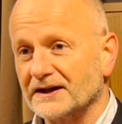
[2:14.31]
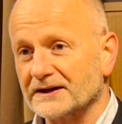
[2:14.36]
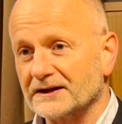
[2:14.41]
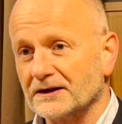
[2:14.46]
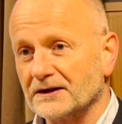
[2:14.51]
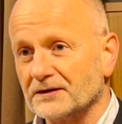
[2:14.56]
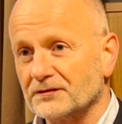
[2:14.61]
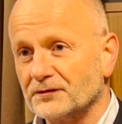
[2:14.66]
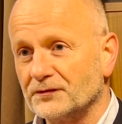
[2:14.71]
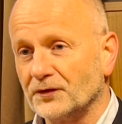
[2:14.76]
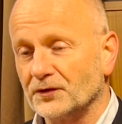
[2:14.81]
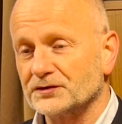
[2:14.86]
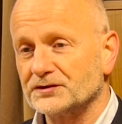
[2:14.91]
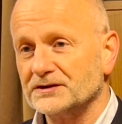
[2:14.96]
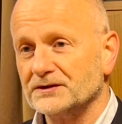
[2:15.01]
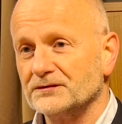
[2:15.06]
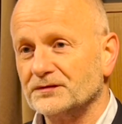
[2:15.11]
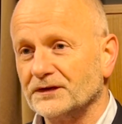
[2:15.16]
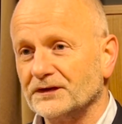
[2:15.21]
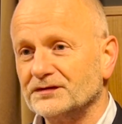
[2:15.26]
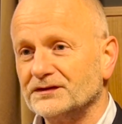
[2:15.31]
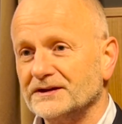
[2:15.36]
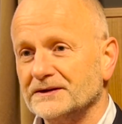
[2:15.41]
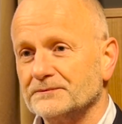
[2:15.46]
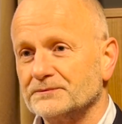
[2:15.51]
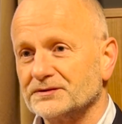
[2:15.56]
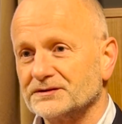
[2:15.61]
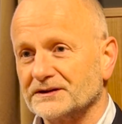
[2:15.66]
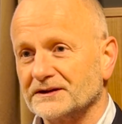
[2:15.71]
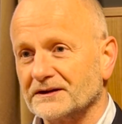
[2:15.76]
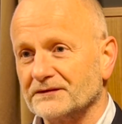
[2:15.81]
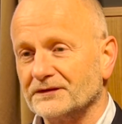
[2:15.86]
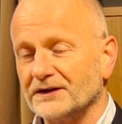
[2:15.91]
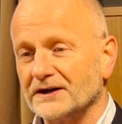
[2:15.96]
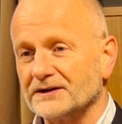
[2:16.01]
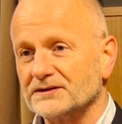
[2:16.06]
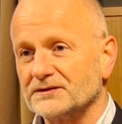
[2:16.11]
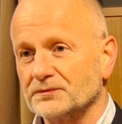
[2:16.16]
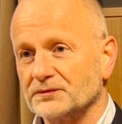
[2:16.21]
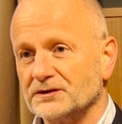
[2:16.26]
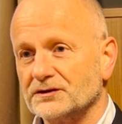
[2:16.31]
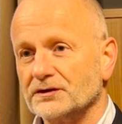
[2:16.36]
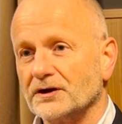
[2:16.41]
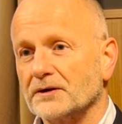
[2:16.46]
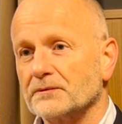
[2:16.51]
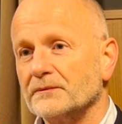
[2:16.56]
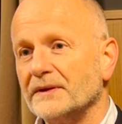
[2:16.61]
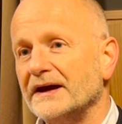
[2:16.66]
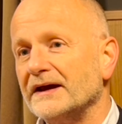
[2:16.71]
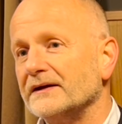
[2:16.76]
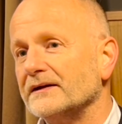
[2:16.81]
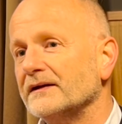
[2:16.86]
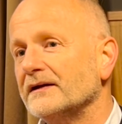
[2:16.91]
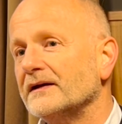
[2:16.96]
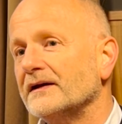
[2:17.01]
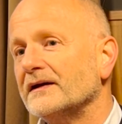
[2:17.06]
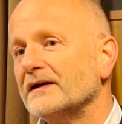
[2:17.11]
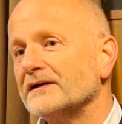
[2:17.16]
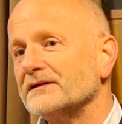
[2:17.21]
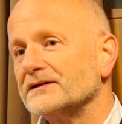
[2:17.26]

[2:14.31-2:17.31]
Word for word: like a 14, 15% advantage with young men.